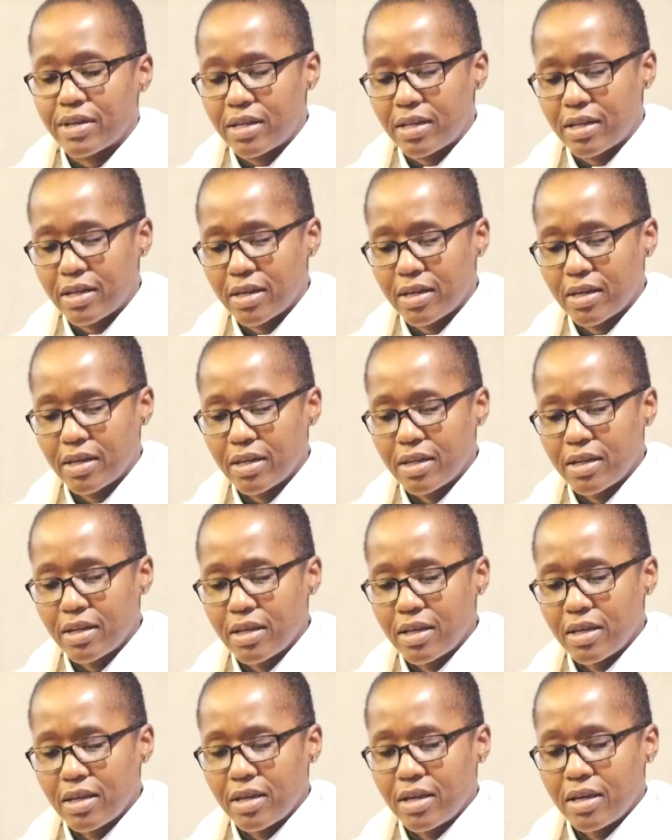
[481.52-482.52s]
it.
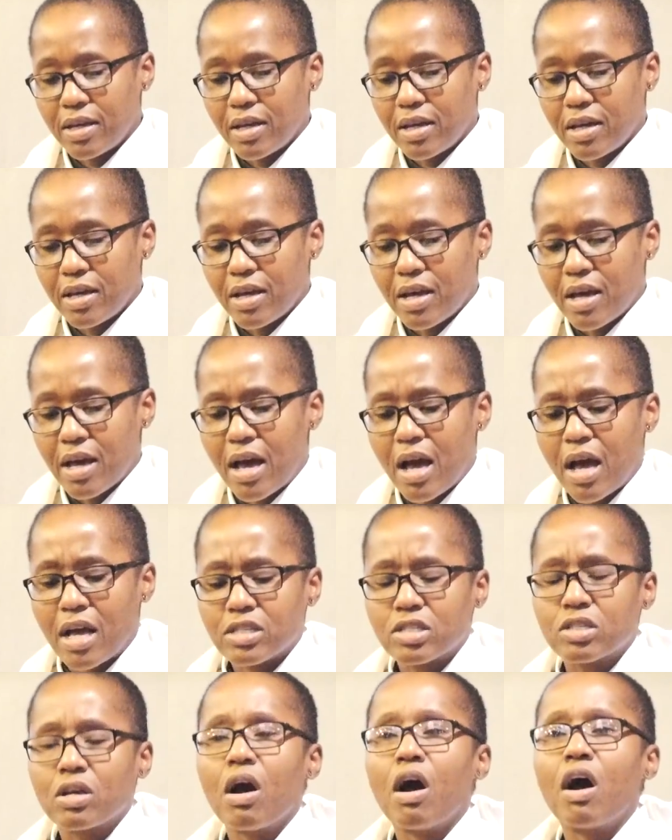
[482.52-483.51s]

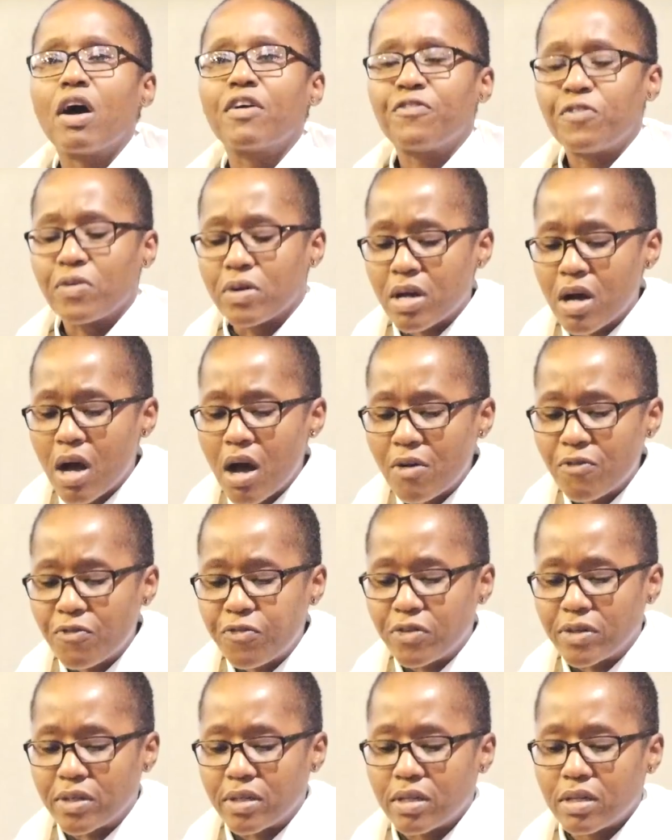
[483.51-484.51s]
Ask God for
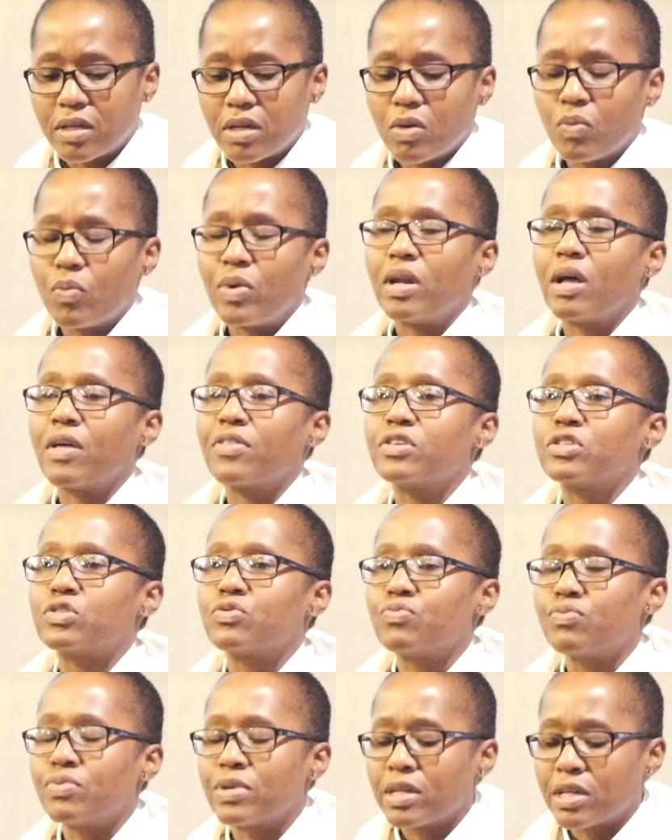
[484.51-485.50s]
comfort when
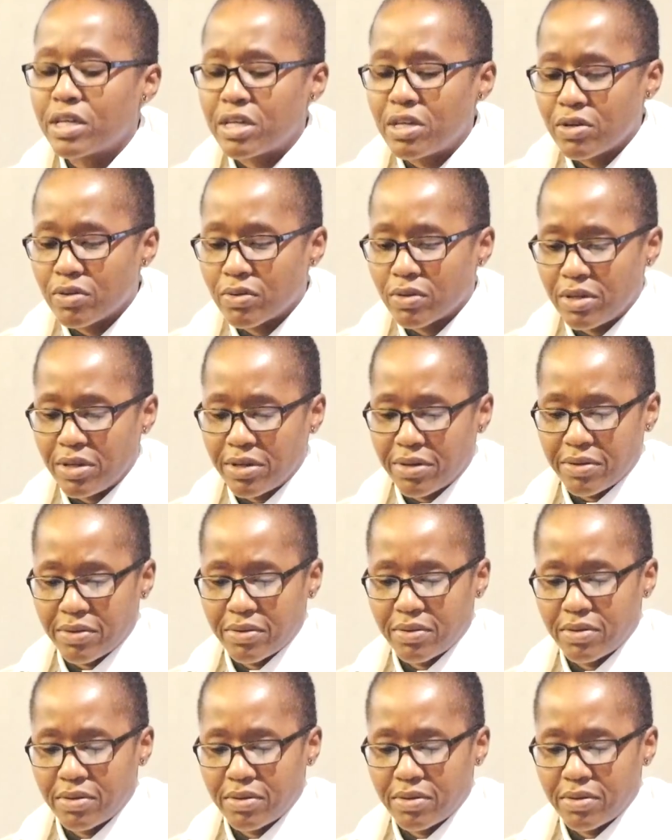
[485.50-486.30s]
others ridicule you.